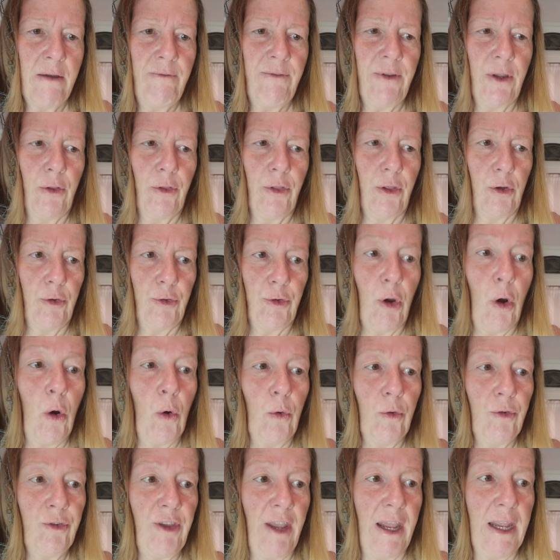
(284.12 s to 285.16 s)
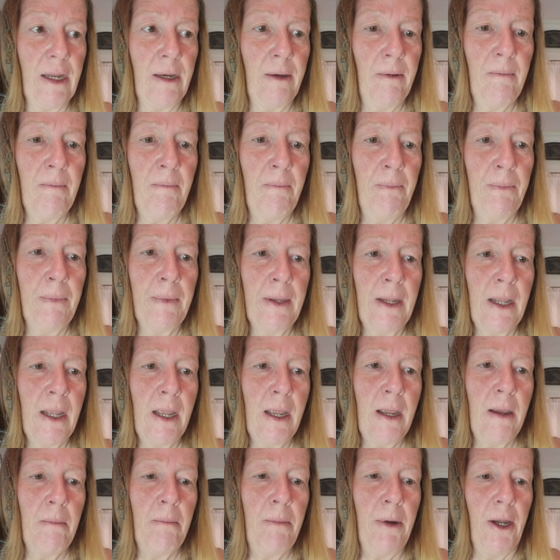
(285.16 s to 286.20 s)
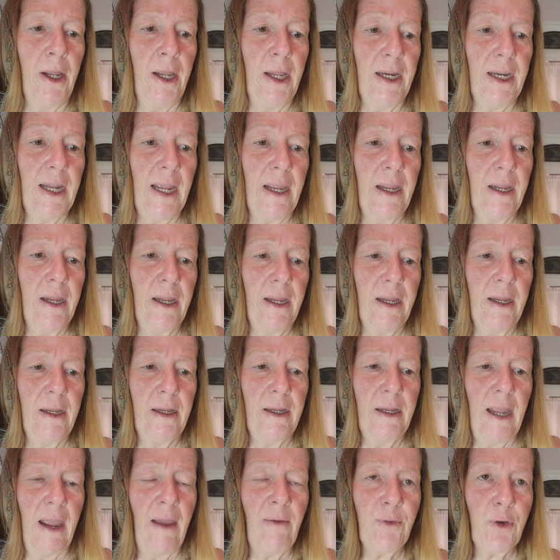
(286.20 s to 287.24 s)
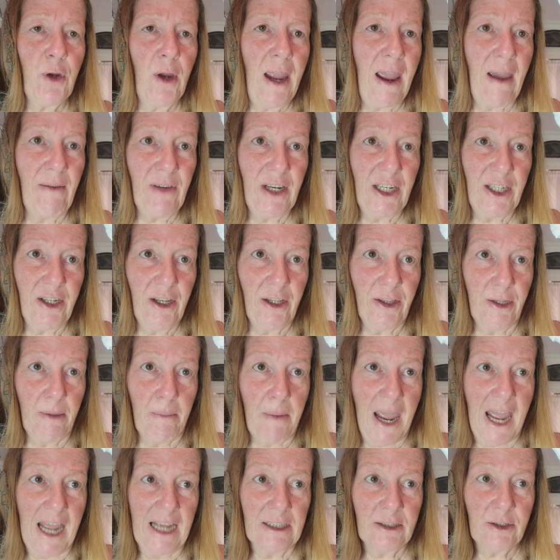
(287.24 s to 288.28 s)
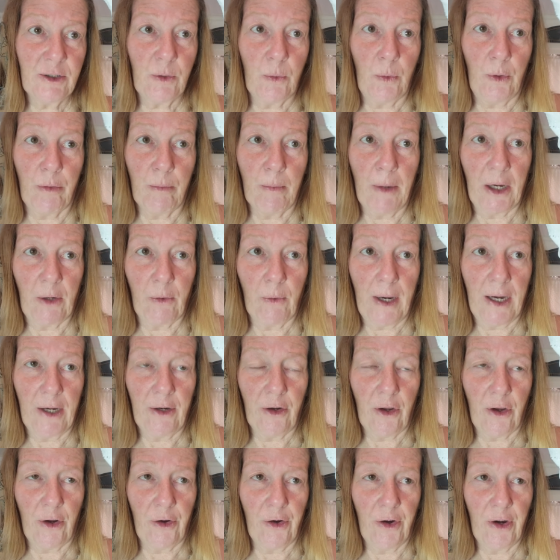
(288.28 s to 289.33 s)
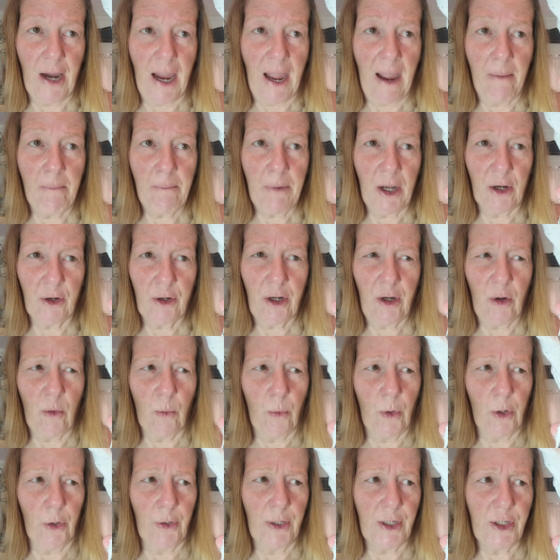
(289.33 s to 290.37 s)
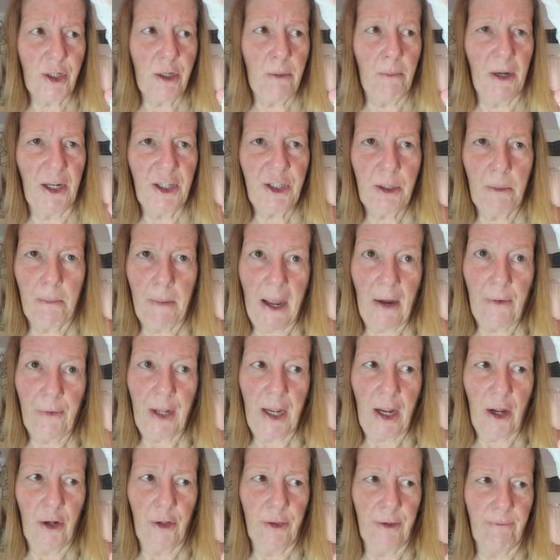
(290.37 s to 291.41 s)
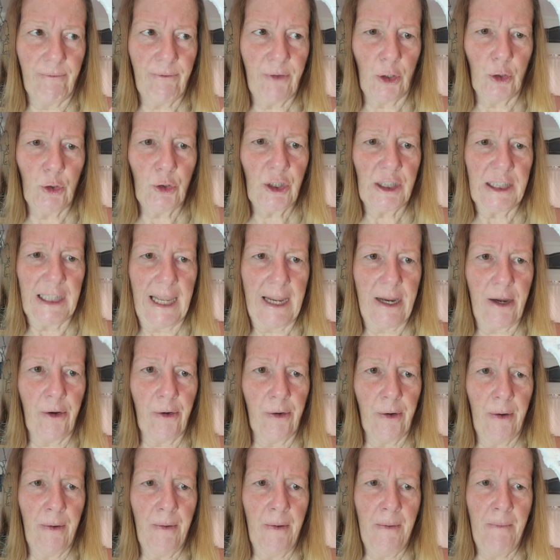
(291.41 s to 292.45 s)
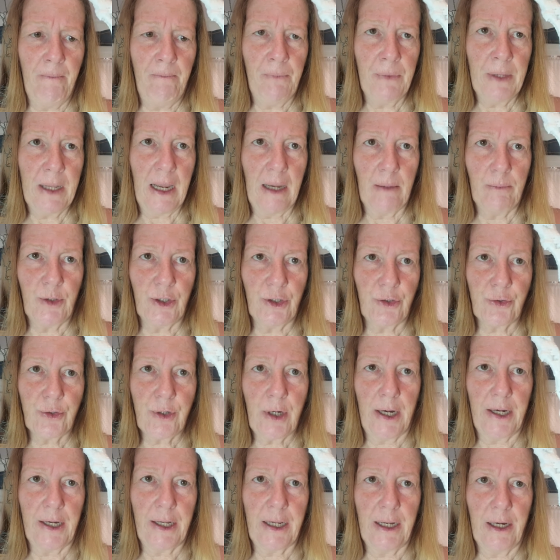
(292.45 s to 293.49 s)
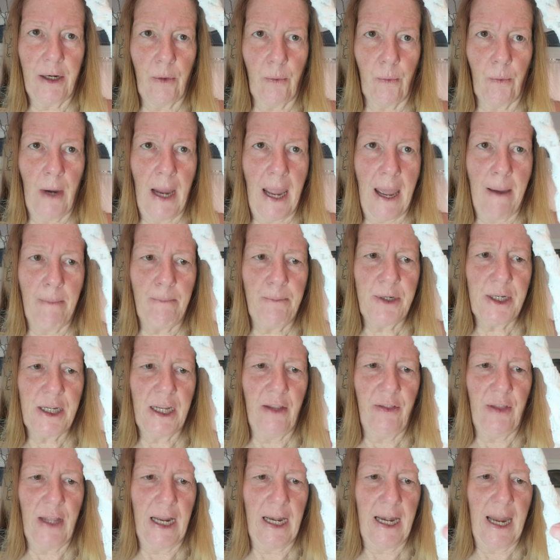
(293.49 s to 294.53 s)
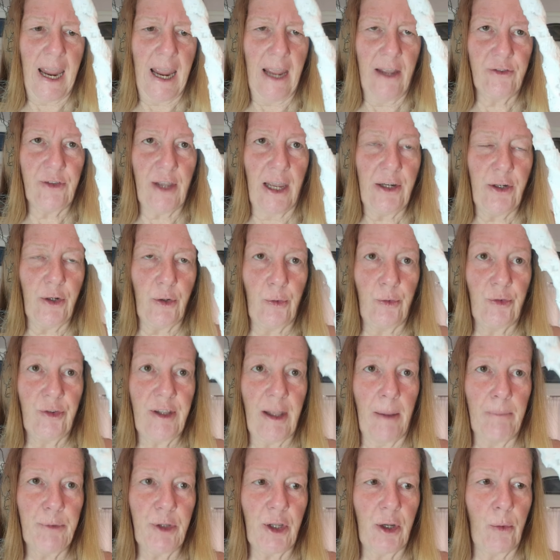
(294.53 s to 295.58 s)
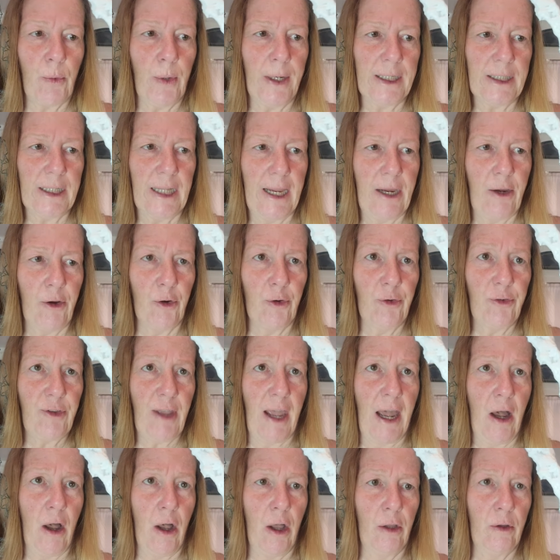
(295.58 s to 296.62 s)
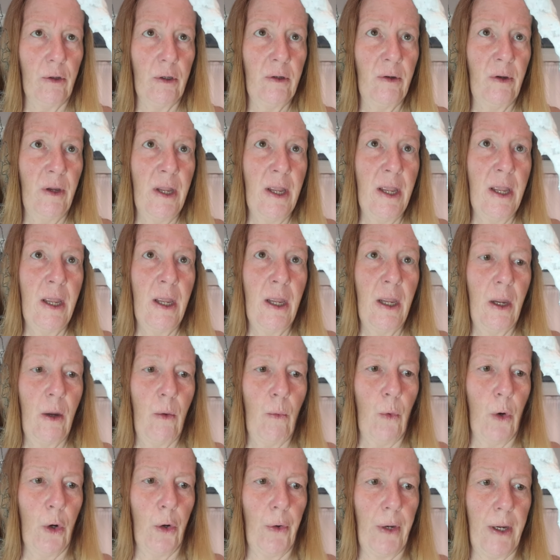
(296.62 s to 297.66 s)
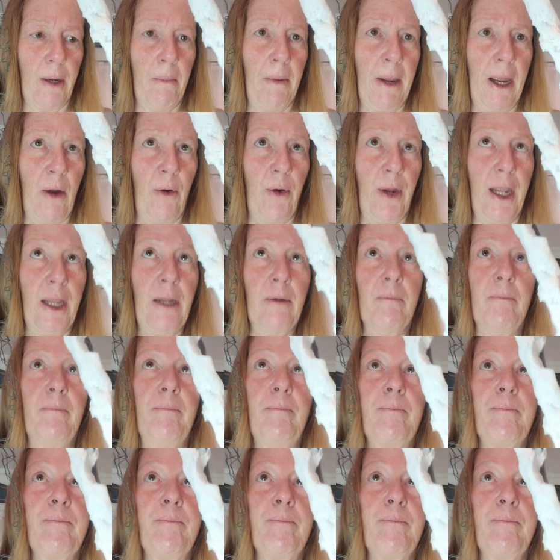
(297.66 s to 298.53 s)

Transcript: fill those holes in. But after having done the mask with my granddaughter, I'm not going to worry too much about it on the first layer. I'm just trying to get it wrapped, and then as I do subsequent layers, I'll worry about it.